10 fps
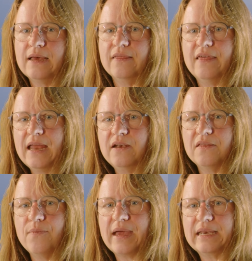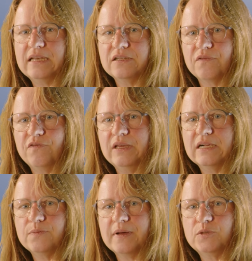then the magnetic
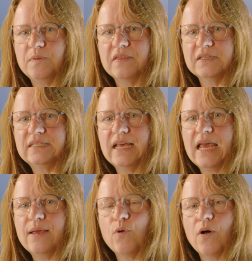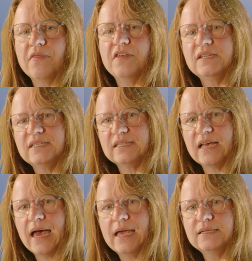field must be the same on this
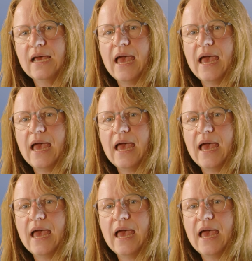side